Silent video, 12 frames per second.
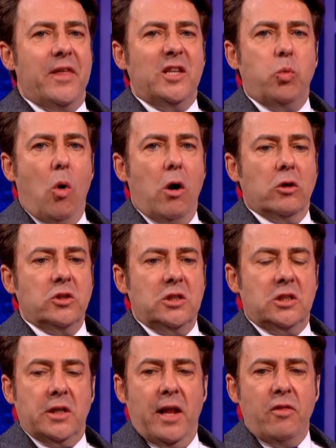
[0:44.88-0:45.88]
this was, this is
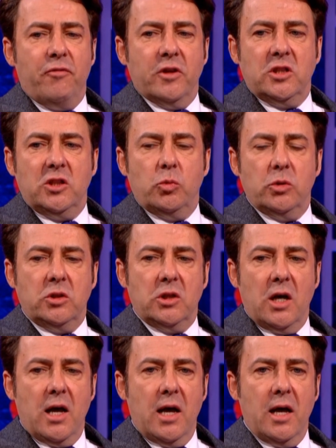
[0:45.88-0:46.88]
another first, this was
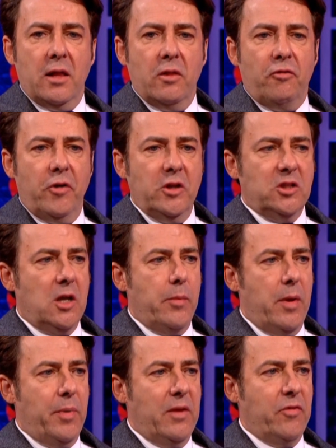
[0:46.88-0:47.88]
uh, the first time, I
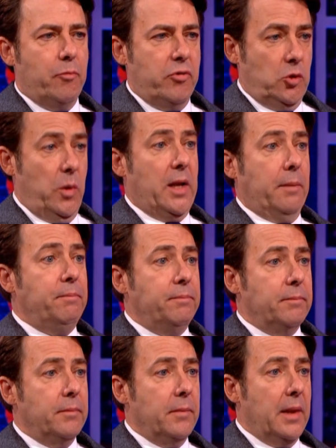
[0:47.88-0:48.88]
believe, that Prince William
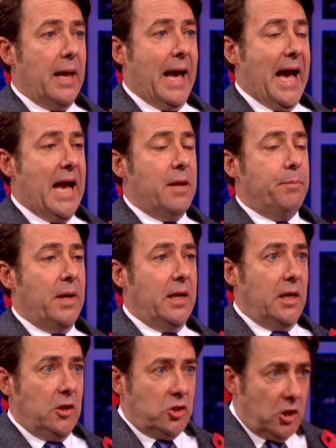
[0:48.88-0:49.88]
had been
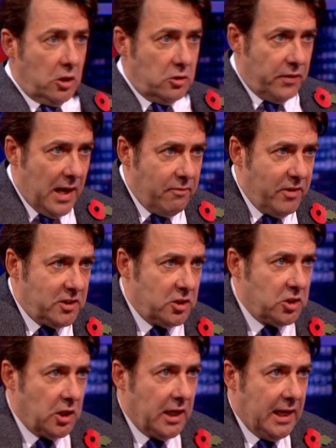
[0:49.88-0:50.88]
in charge of that
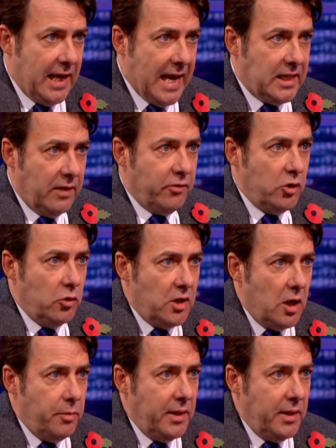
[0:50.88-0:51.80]
investiture. He had given you the OBE.